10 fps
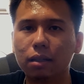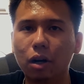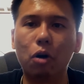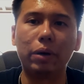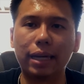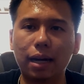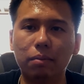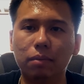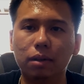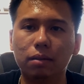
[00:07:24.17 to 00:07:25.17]

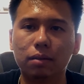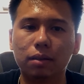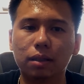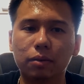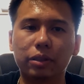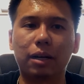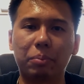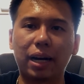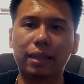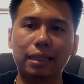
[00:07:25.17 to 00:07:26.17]
OEM without
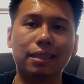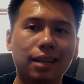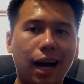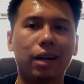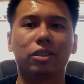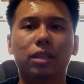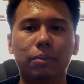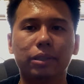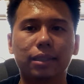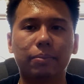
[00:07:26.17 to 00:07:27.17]
buying the entire
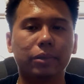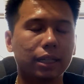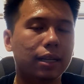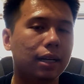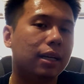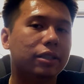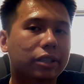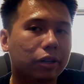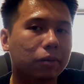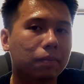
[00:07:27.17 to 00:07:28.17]
sub-assembly.
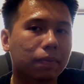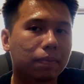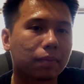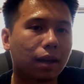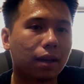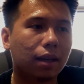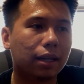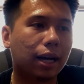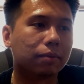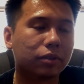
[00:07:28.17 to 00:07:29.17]
So
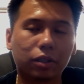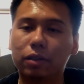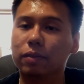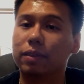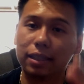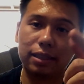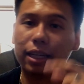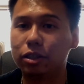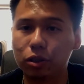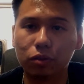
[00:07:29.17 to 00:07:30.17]
yeah, so
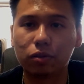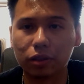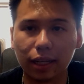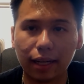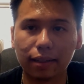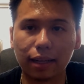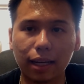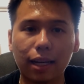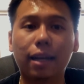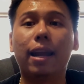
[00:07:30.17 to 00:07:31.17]
stay tuned for that,
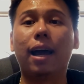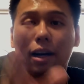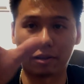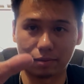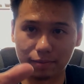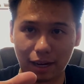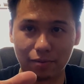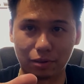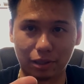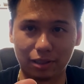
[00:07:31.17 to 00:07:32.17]
and now have
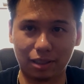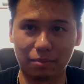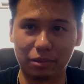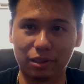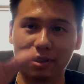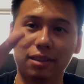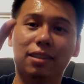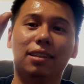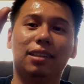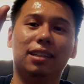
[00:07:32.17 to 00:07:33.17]
a great summer
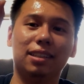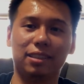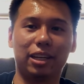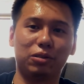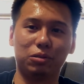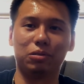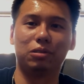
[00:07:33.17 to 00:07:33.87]
and stay cool.